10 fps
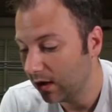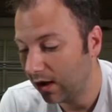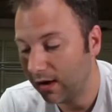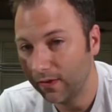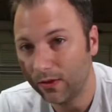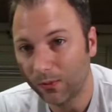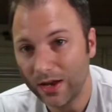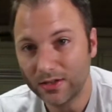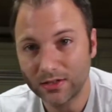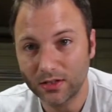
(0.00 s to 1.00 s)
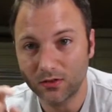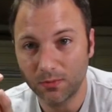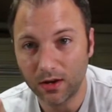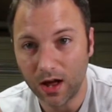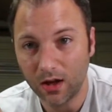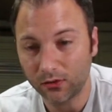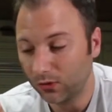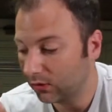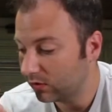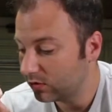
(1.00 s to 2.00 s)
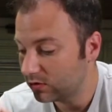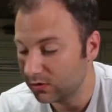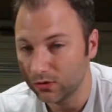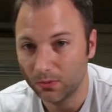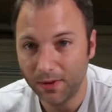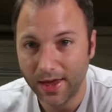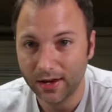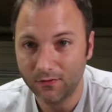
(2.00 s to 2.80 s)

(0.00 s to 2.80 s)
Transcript: the right distance from the nozzle to the bed.